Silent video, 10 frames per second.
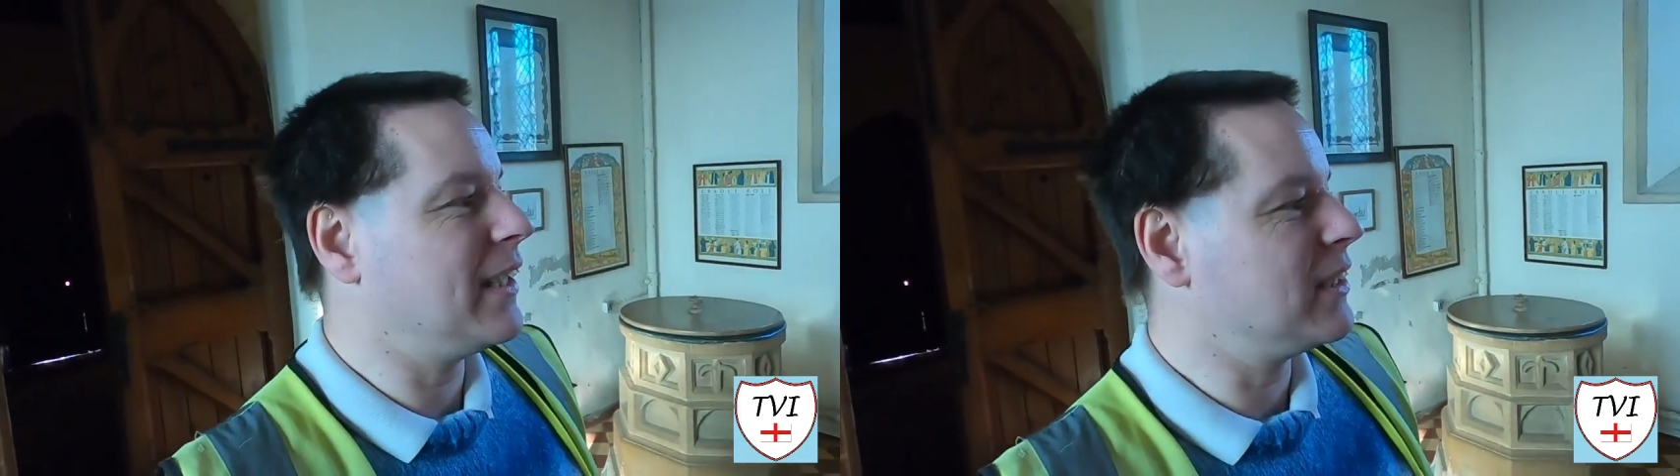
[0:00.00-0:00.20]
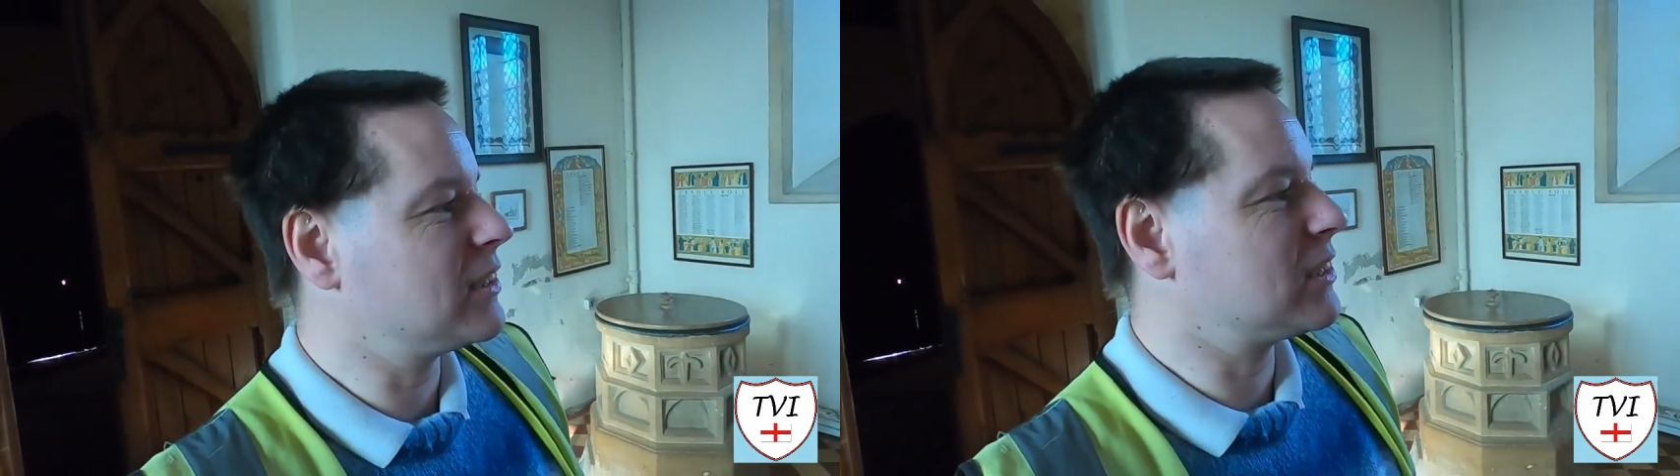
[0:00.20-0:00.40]

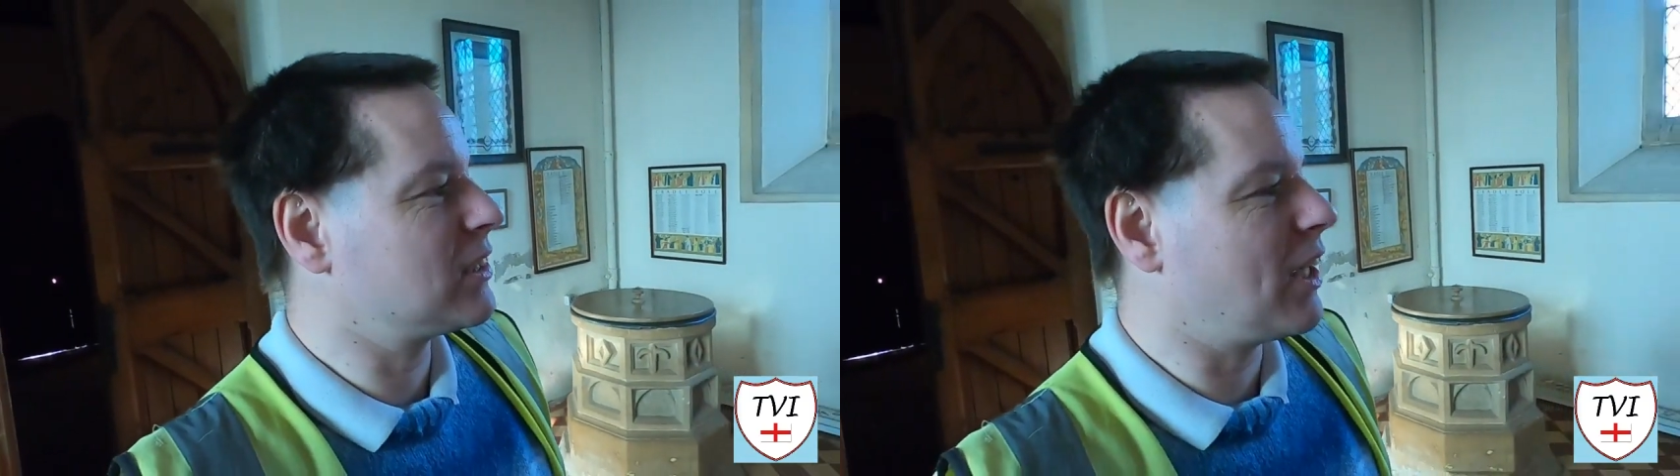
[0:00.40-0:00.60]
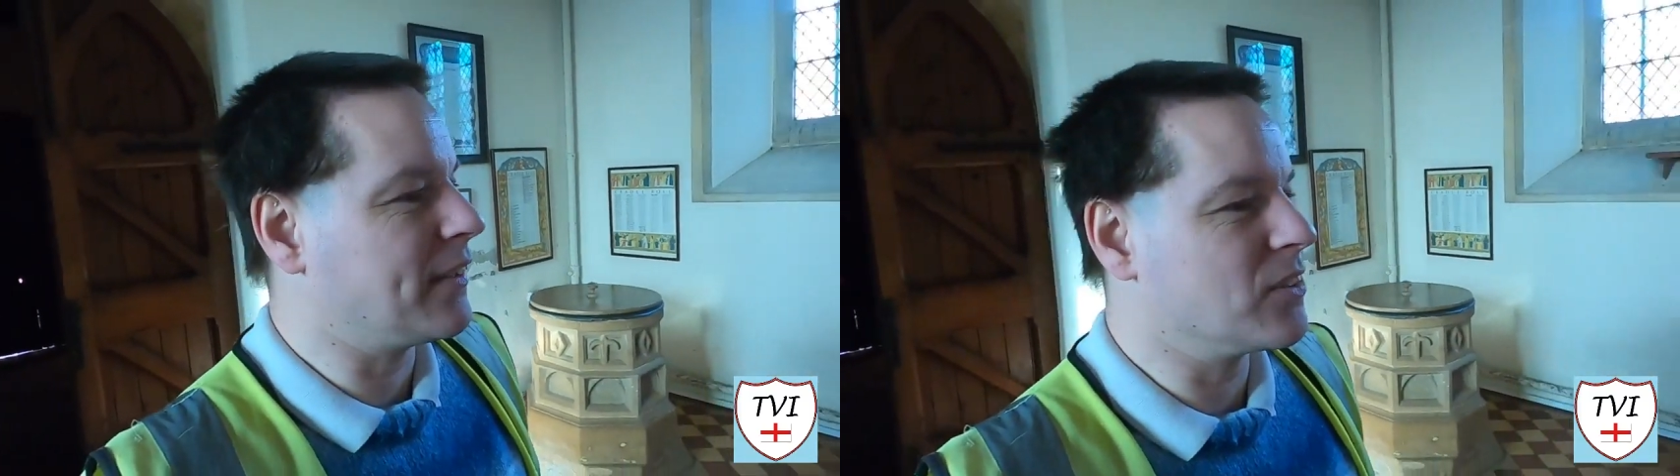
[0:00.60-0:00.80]

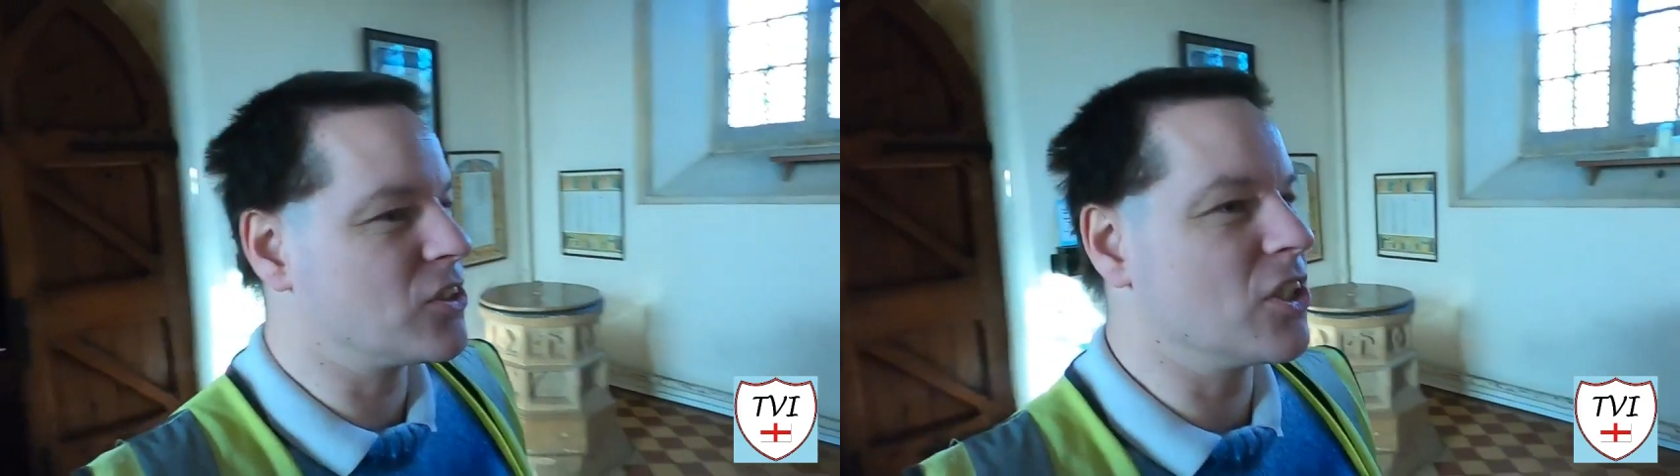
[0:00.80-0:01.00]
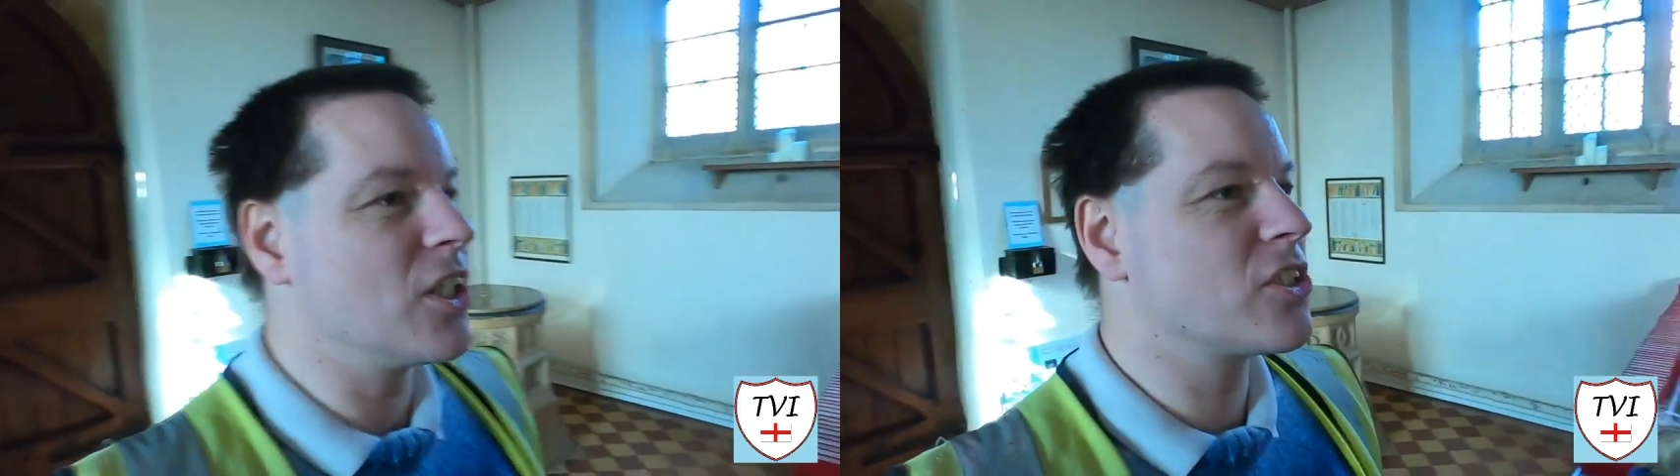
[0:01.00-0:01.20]
inside the
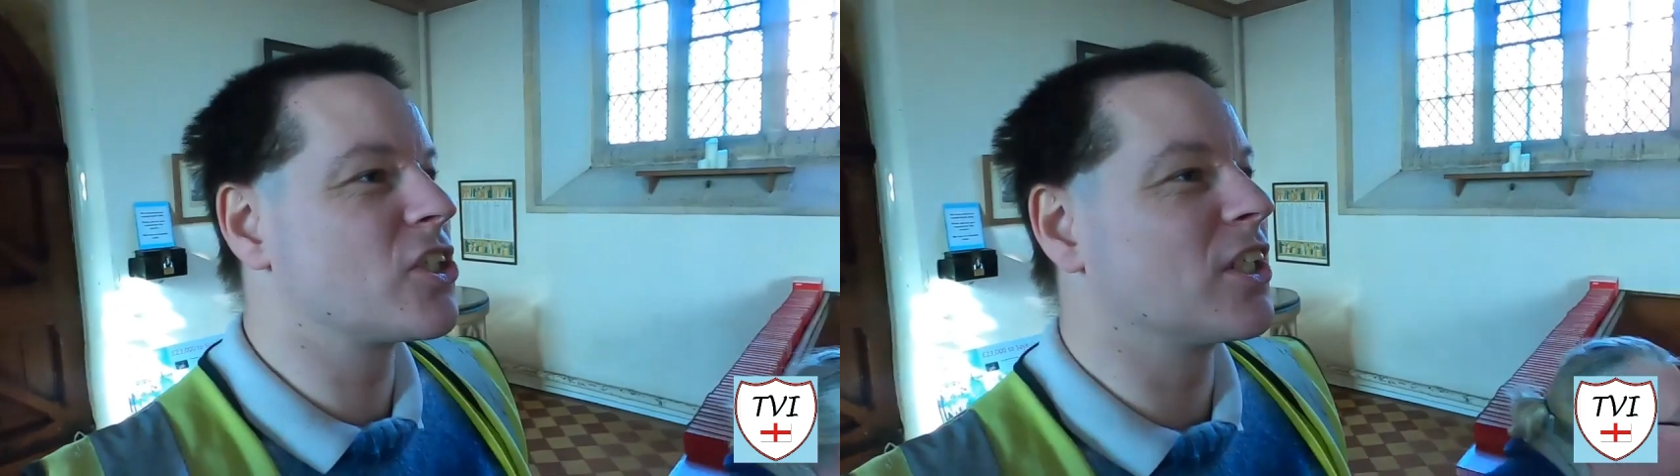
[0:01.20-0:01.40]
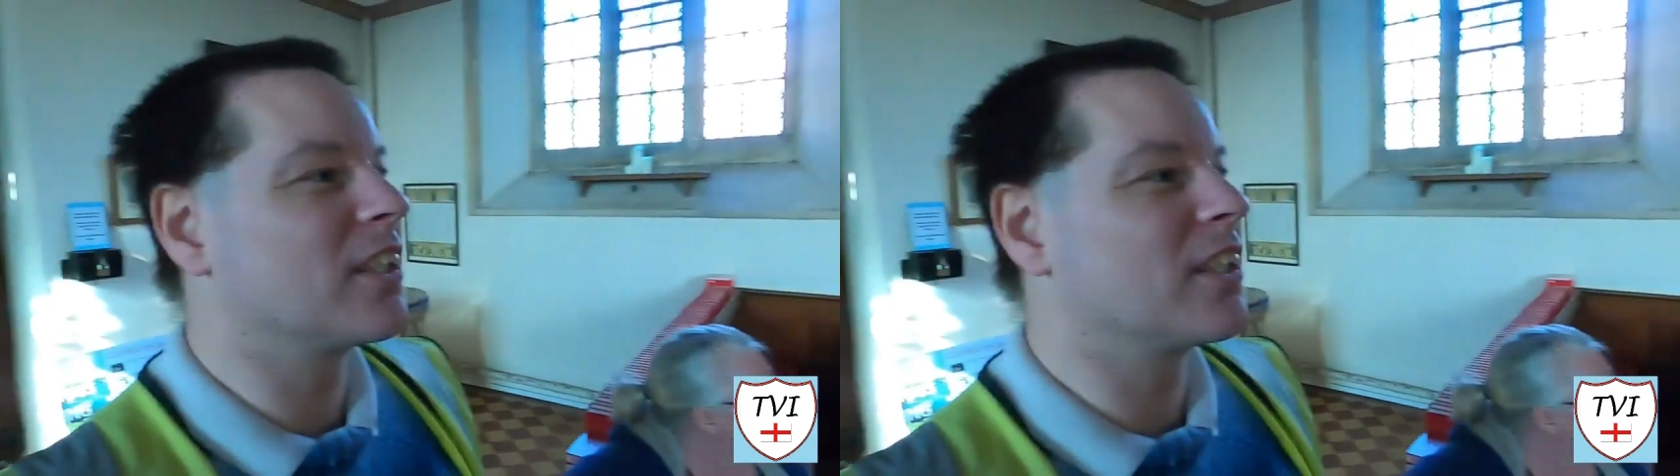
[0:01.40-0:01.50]
church.